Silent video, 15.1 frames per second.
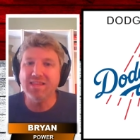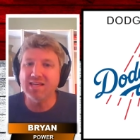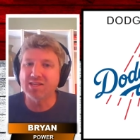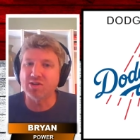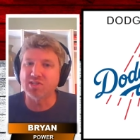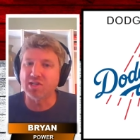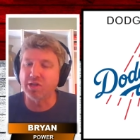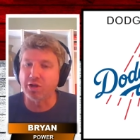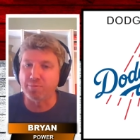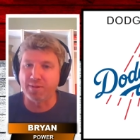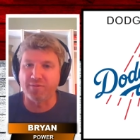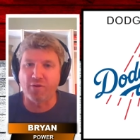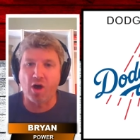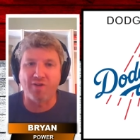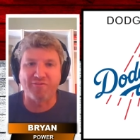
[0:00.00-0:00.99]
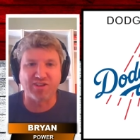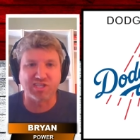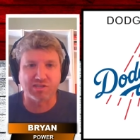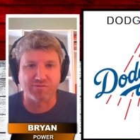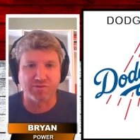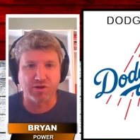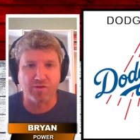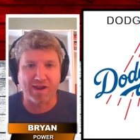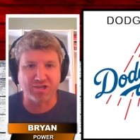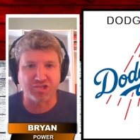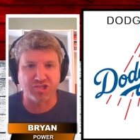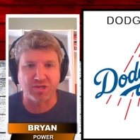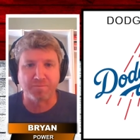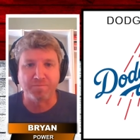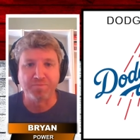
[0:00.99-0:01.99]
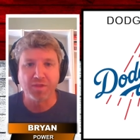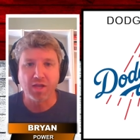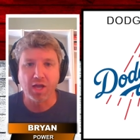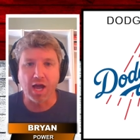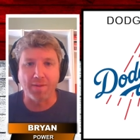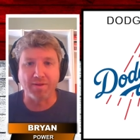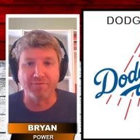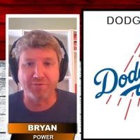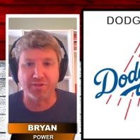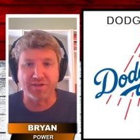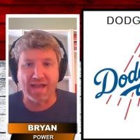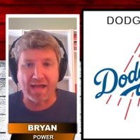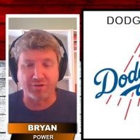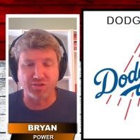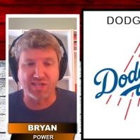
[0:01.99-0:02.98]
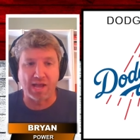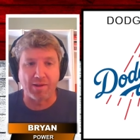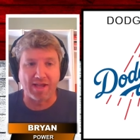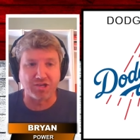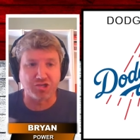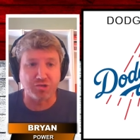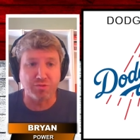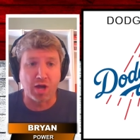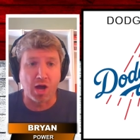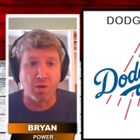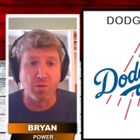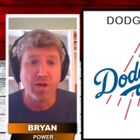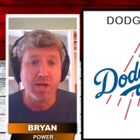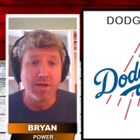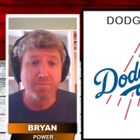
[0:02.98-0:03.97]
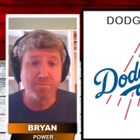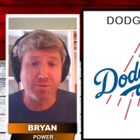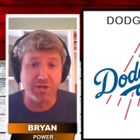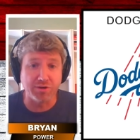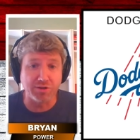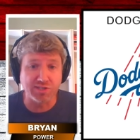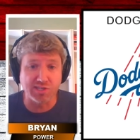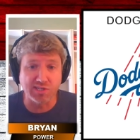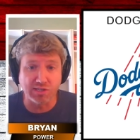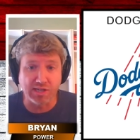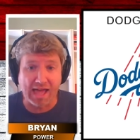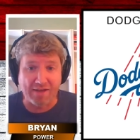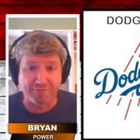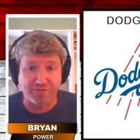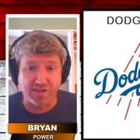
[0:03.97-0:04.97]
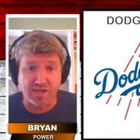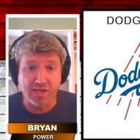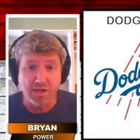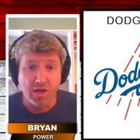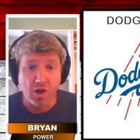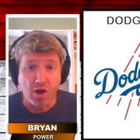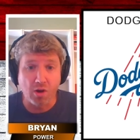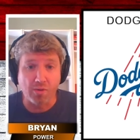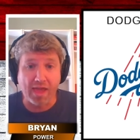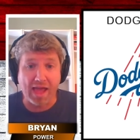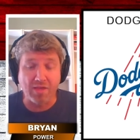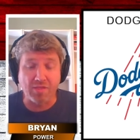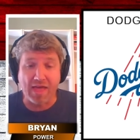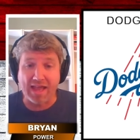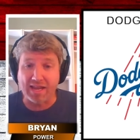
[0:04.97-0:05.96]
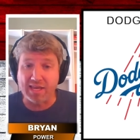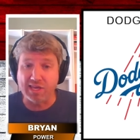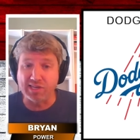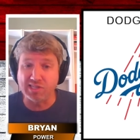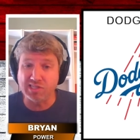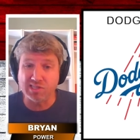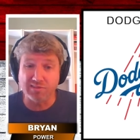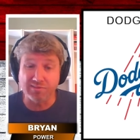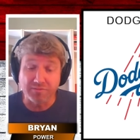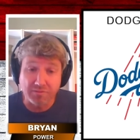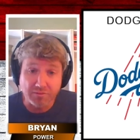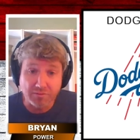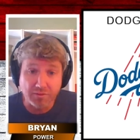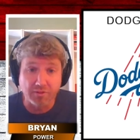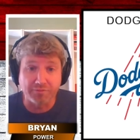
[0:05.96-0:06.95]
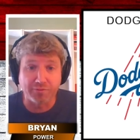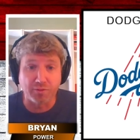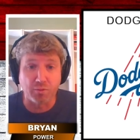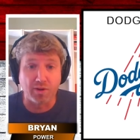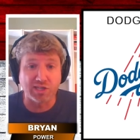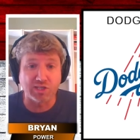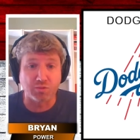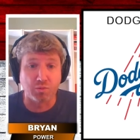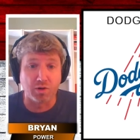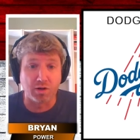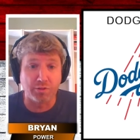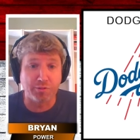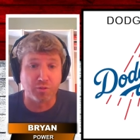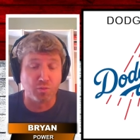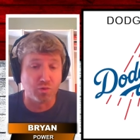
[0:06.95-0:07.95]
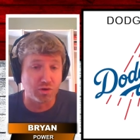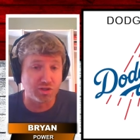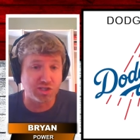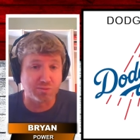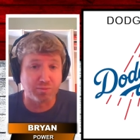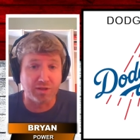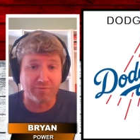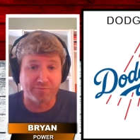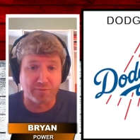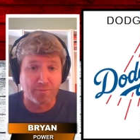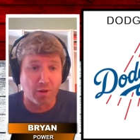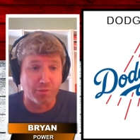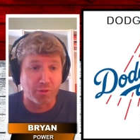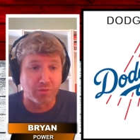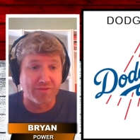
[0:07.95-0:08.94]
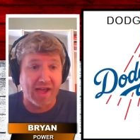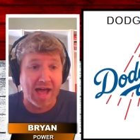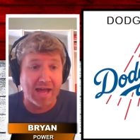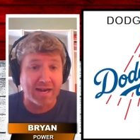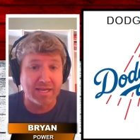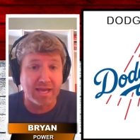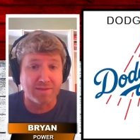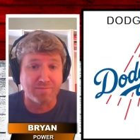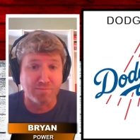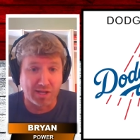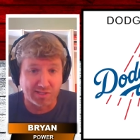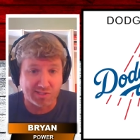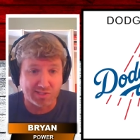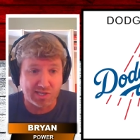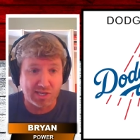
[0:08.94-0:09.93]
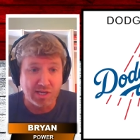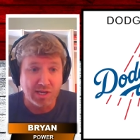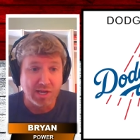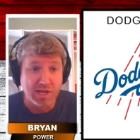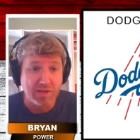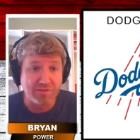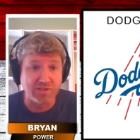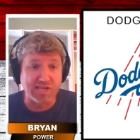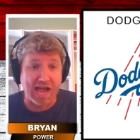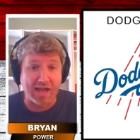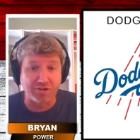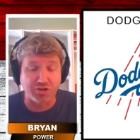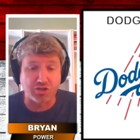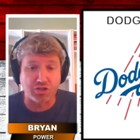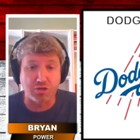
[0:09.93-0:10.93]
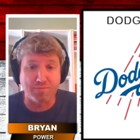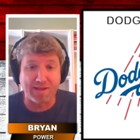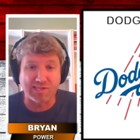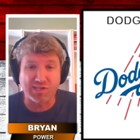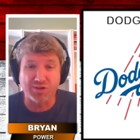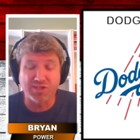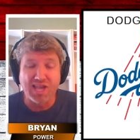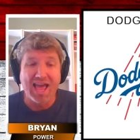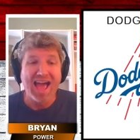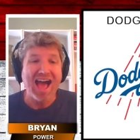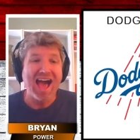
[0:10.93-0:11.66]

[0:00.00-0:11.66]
think there's a little bit of offensive regression coming for the Dodgers. Now, as you know, Peterson's a lefty. Okay, that is, for what it's worth, the worst split for both Otani and Muncy, the Dodgers' two best hitters.